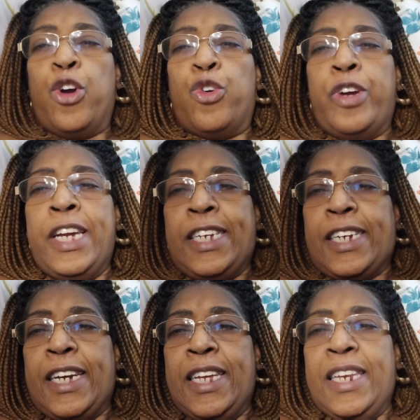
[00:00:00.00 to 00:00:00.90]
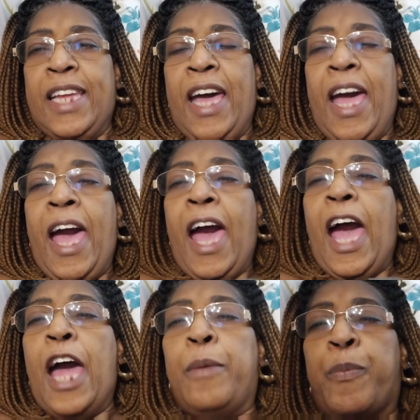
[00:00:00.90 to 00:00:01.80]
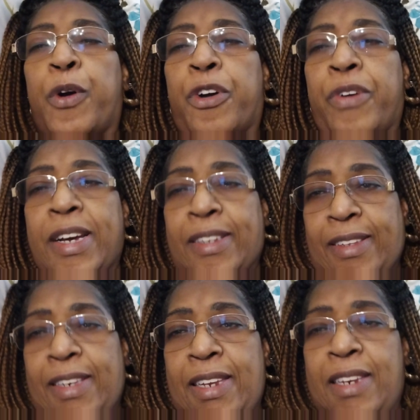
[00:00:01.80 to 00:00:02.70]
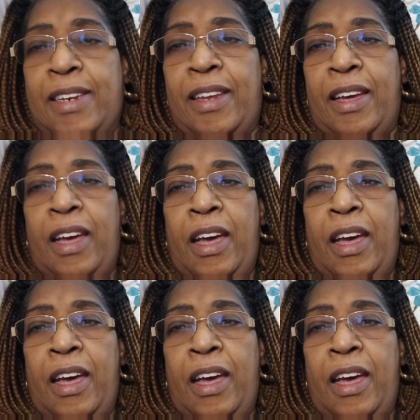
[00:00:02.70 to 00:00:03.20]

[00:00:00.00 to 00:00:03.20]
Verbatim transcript: reaching, and progressing